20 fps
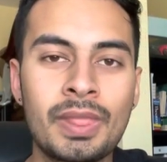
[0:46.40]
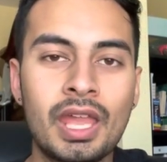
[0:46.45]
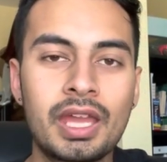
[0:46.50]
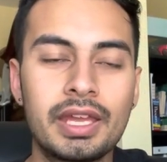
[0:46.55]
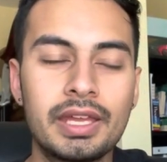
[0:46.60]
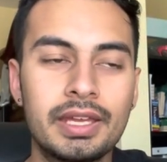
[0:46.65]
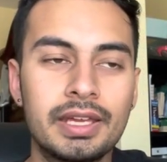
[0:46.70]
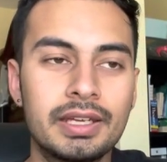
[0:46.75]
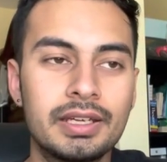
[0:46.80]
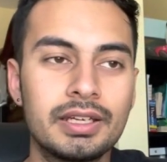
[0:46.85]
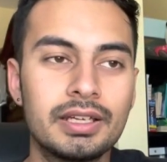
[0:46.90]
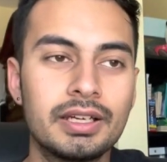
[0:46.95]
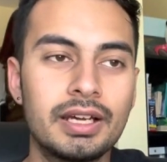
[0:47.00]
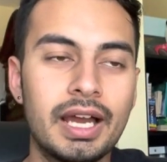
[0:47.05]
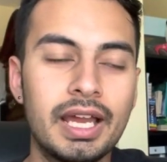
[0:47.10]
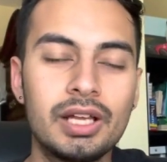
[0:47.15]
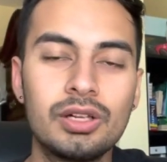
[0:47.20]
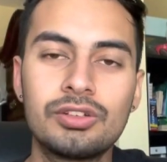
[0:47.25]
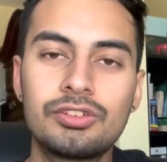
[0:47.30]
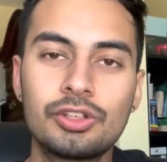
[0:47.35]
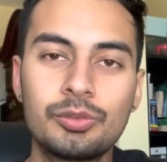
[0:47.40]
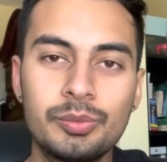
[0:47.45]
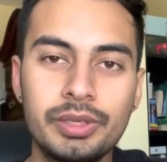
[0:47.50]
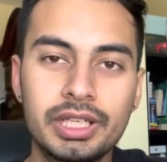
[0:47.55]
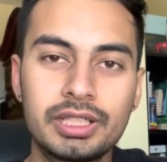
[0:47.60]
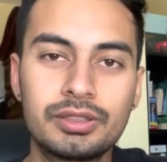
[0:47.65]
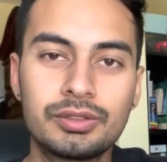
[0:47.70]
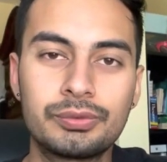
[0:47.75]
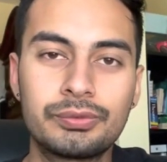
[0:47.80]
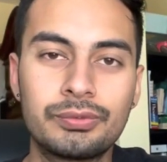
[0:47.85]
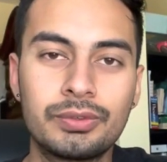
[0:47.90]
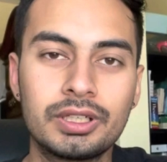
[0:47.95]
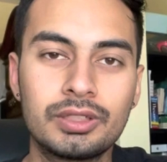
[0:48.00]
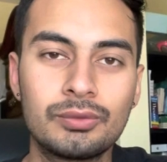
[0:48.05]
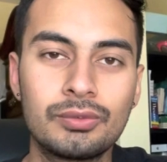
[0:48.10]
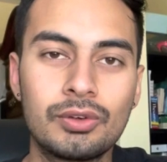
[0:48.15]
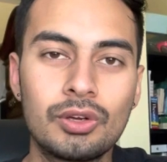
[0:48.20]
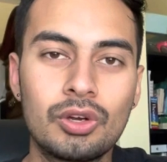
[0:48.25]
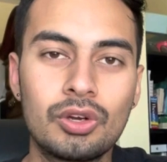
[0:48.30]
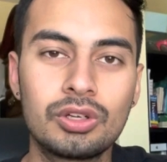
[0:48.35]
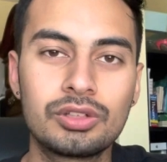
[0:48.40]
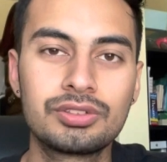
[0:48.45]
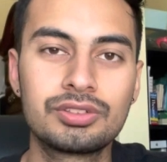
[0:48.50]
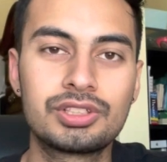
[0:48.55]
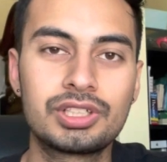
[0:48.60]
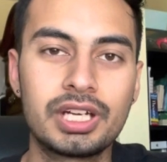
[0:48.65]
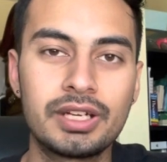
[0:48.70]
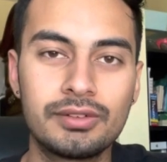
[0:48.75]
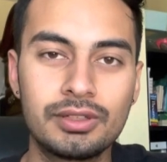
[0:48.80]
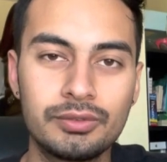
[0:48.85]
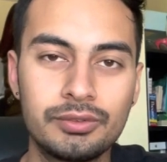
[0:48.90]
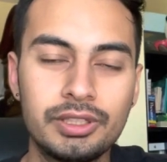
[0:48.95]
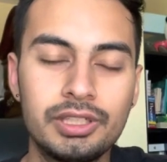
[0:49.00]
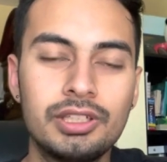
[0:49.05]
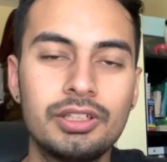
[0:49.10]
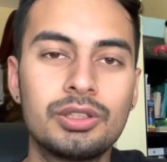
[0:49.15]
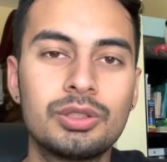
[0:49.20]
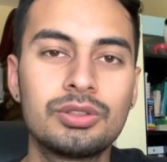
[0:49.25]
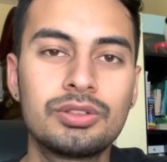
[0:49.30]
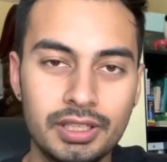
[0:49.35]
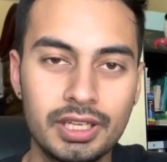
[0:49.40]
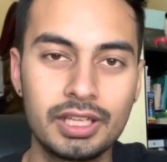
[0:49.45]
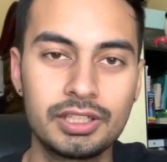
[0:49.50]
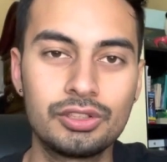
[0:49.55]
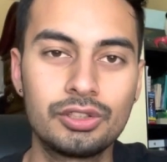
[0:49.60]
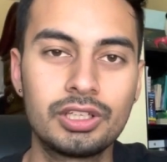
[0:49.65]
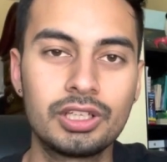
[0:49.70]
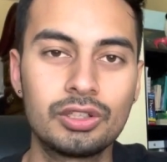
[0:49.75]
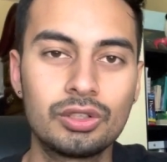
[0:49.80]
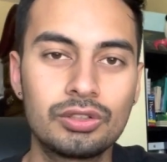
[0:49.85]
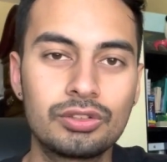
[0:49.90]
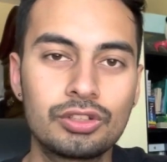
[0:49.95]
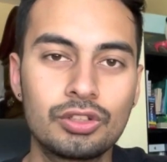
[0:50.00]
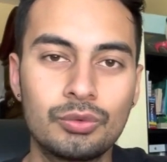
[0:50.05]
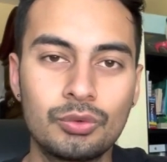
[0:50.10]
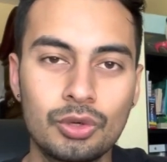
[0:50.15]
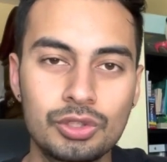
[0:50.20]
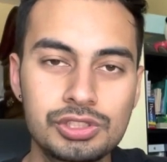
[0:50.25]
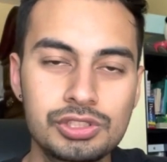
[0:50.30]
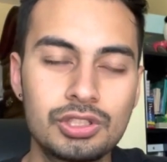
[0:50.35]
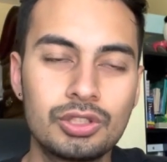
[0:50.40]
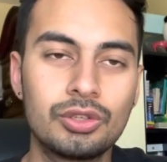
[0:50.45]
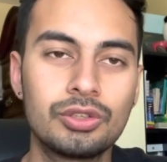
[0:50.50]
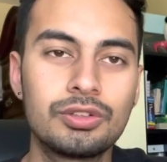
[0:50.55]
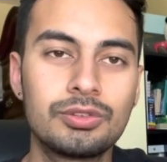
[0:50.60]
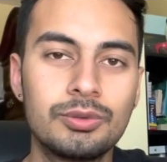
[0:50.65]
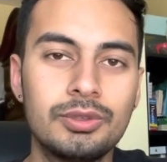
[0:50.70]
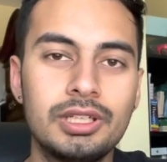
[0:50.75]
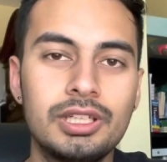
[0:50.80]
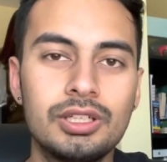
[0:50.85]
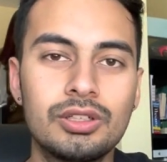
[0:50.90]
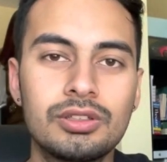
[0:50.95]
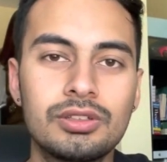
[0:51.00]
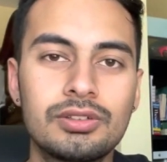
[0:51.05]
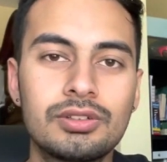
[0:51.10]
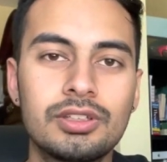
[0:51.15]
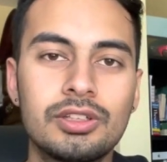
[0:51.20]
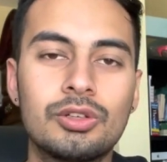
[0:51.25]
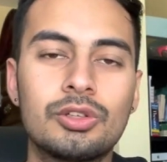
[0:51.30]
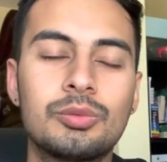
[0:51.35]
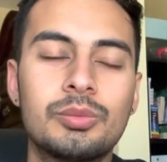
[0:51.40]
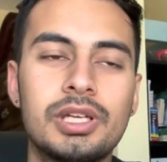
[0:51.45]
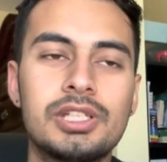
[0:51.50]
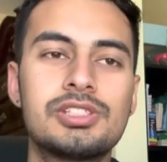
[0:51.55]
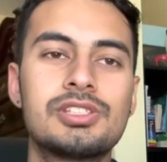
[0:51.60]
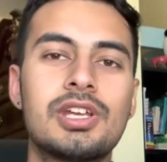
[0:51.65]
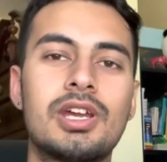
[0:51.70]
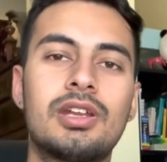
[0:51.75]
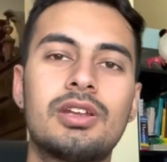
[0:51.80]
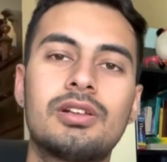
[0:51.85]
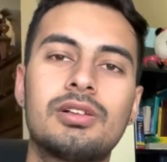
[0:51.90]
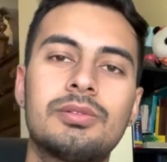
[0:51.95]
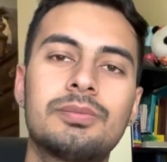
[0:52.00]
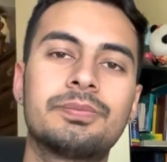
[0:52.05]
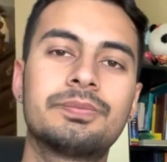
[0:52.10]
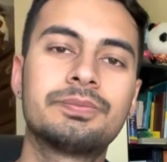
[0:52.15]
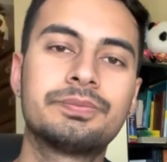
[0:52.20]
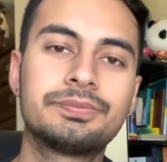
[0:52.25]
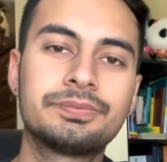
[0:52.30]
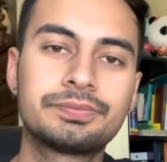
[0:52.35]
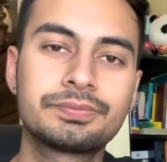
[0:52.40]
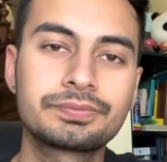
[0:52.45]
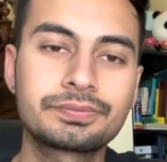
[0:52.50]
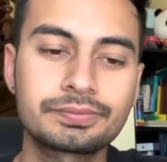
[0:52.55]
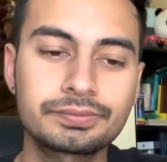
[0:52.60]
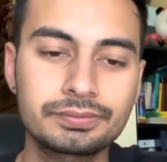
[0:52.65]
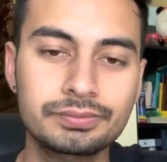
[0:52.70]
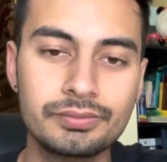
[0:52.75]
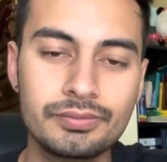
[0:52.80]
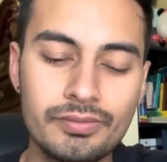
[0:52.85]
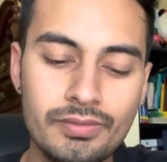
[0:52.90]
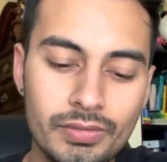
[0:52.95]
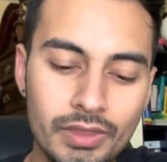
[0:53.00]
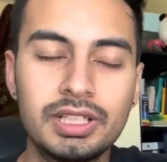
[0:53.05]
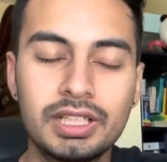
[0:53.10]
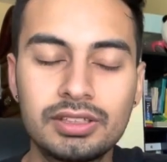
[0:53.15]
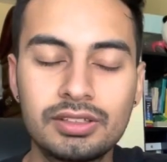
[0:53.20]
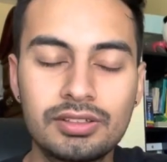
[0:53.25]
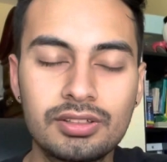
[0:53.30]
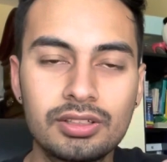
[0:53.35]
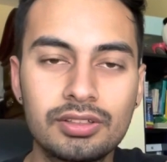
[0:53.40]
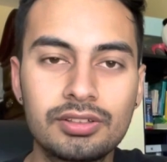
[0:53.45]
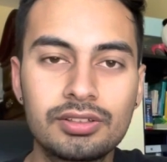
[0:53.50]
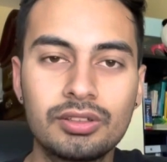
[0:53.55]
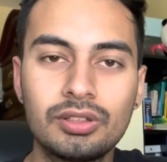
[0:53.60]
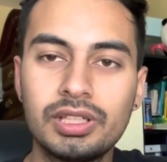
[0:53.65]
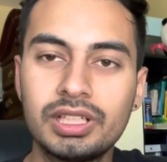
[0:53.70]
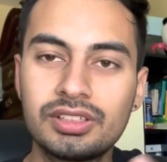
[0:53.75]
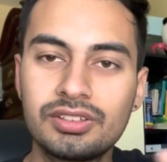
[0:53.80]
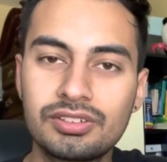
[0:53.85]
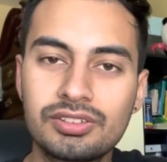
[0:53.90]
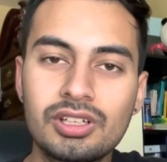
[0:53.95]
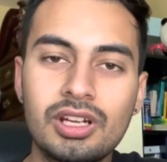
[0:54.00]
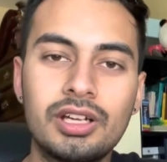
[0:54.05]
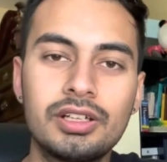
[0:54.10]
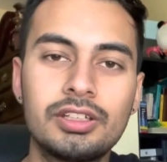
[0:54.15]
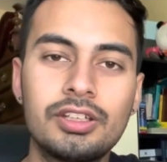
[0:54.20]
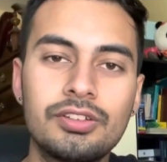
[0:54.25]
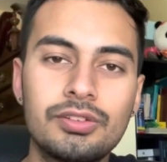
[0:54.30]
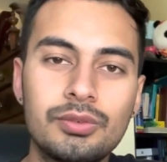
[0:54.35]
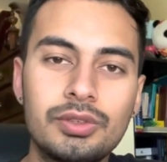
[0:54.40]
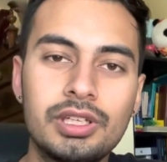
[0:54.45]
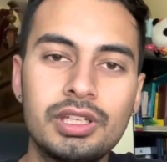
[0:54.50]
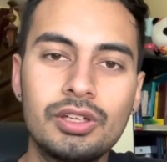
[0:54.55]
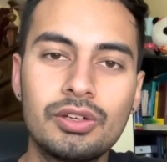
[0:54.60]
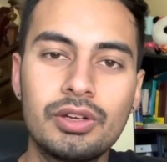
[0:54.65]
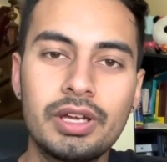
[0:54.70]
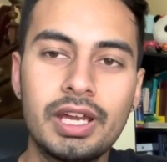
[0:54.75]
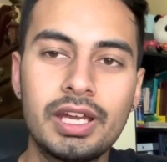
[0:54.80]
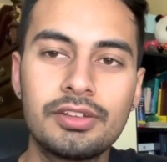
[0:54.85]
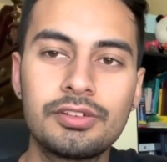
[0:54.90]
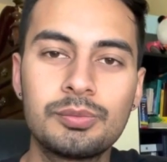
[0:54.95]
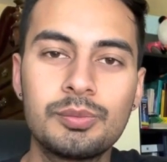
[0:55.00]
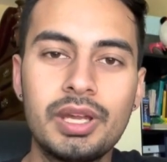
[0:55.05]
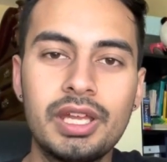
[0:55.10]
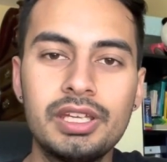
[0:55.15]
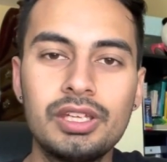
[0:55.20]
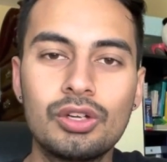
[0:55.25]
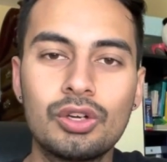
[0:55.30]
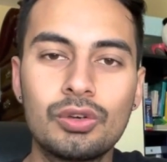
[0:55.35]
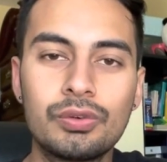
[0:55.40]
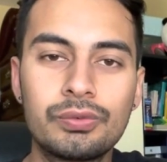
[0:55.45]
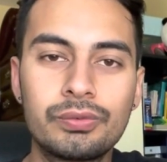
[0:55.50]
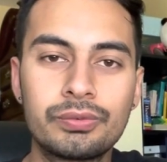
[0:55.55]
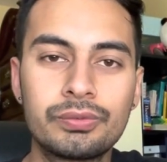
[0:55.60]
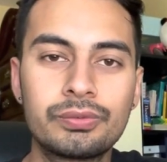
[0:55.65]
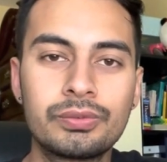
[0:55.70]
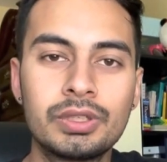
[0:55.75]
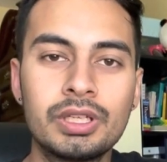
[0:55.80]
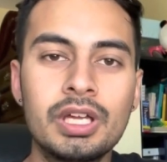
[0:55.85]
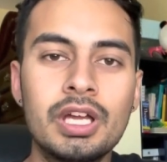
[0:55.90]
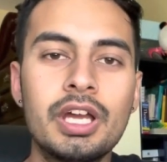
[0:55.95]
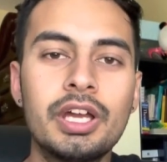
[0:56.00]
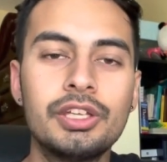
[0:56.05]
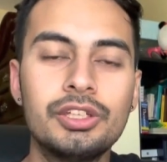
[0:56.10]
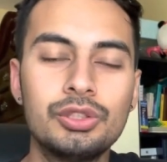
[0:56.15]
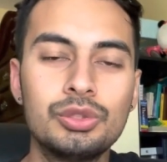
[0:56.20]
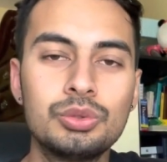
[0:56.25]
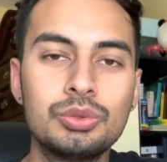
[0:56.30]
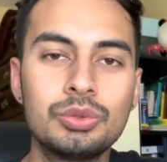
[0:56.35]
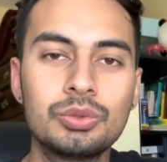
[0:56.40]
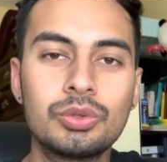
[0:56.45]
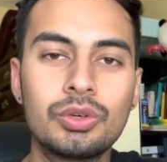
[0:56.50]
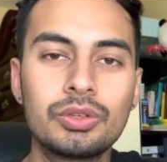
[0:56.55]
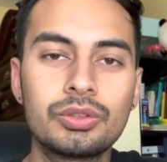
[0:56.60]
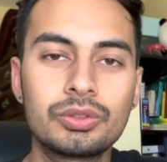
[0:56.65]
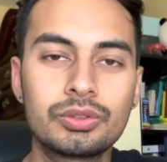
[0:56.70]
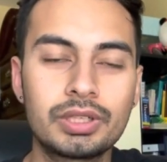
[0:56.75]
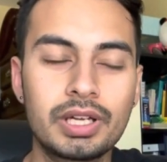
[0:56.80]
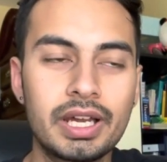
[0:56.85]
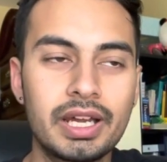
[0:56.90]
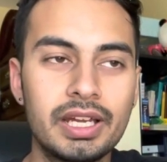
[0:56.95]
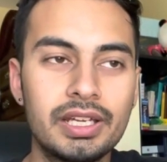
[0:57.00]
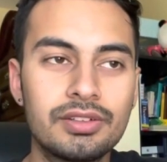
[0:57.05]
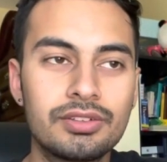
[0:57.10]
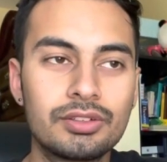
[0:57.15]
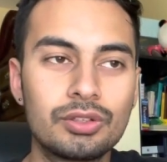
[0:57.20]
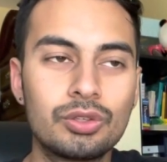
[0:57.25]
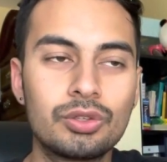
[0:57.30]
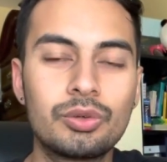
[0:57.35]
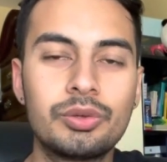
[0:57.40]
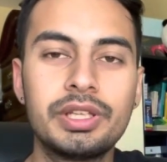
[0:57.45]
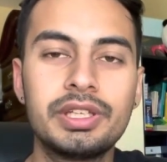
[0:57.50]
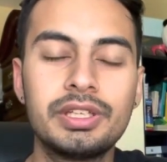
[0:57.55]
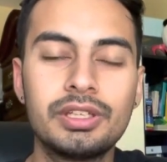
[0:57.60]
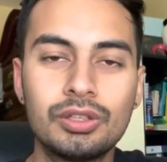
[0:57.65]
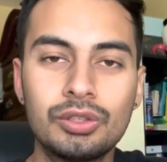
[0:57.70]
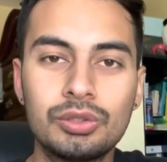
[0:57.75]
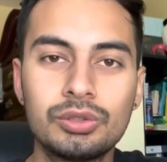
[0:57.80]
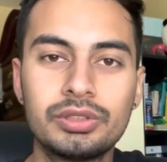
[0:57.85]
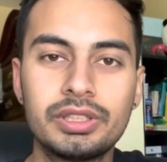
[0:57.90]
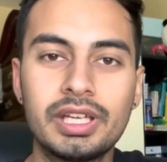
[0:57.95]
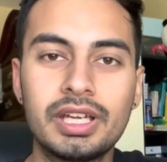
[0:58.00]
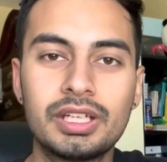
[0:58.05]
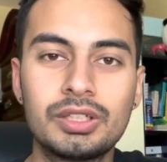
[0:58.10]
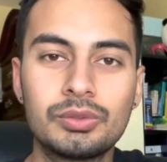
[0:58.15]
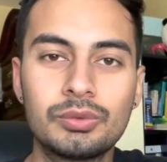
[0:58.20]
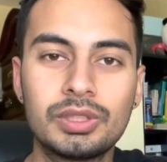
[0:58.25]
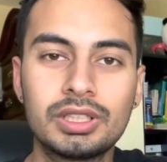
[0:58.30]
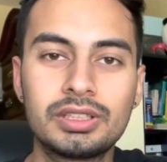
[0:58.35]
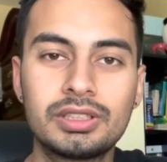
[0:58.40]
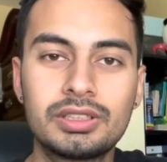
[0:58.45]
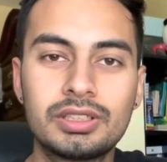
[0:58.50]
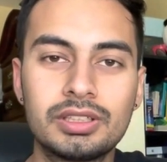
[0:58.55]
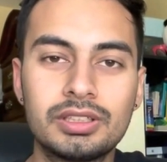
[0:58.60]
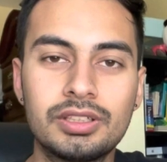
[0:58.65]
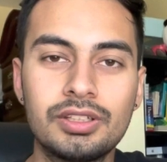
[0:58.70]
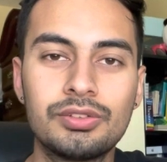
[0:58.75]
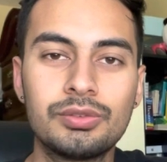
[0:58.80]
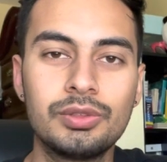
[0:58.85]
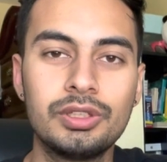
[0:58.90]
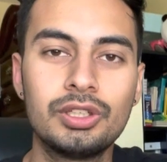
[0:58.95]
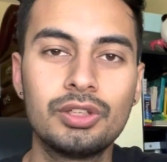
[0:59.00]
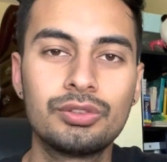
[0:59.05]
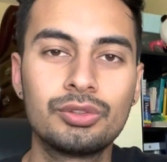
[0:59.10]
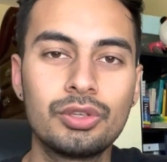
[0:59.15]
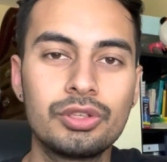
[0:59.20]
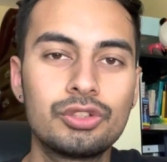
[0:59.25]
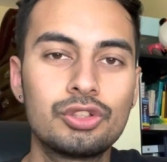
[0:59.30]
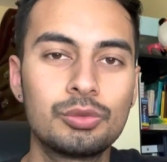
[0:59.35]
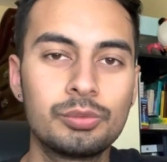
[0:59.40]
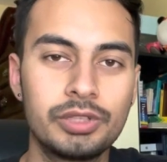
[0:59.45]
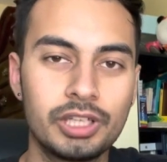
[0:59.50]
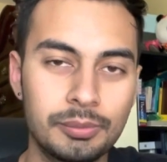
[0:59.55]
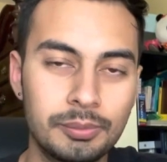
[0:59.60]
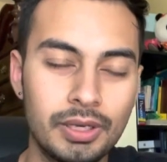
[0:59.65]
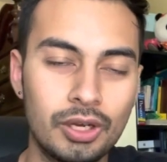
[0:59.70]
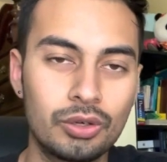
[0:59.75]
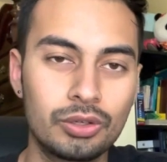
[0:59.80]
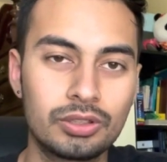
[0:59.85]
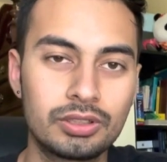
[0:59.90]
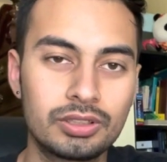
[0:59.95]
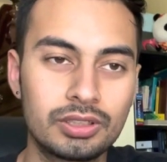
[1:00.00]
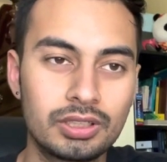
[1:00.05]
And I also make fun vlogs, travel videos that you can also watch those videos on my channel. Let's start this video. As many of you guys already know that what this video is going to be about,